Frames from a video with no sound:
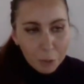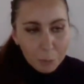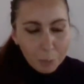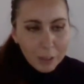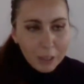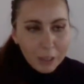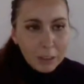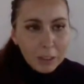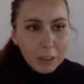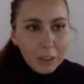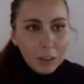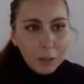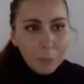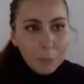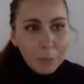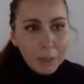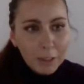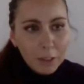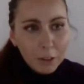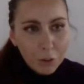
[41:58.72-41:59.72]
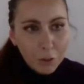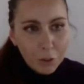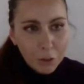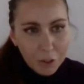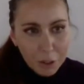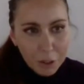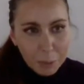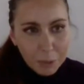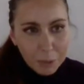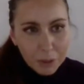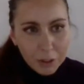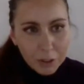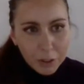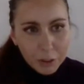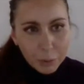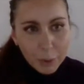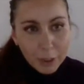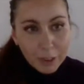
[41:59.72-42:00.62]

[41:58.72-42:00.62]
The plan is based on three pillars,